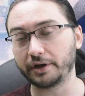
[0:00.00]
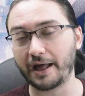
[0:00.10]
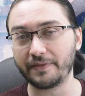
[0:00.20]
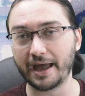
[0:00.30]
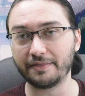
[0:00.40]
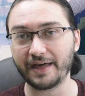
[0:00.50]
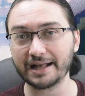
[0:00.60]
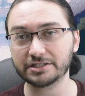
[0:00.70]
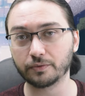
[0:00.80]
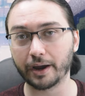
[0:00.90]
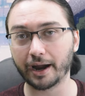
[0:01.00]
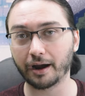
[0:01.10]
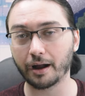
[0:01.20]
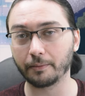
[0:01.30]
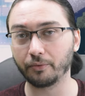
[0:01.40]
And then that's
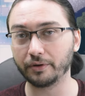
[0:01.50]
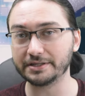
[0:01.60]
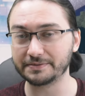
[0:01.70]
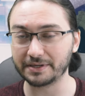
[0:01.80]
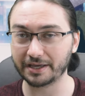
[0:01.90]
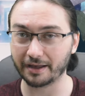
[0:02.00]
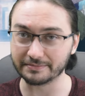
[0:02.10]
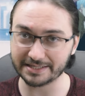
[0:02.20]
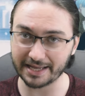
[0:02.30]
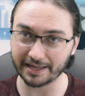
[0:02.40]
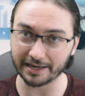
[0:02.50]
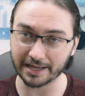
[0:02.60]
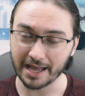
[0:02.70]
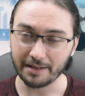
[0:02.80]
where our boy Itsumi comes in.